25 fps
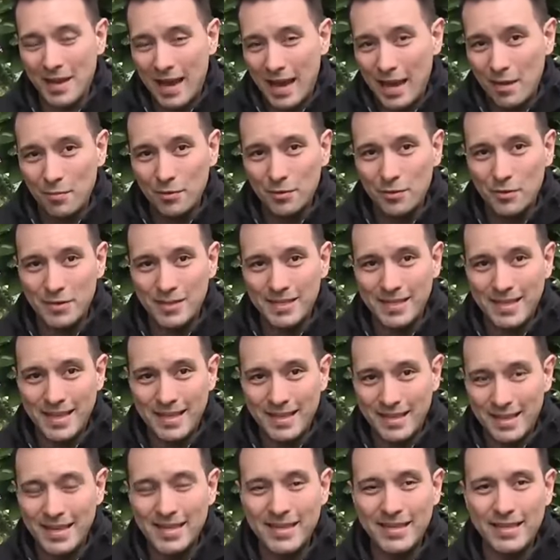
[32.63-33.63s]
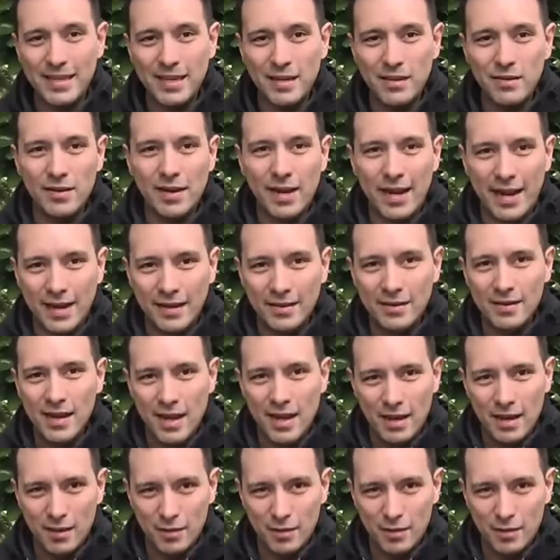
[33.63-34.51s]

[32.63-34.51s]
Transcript: able to see this here in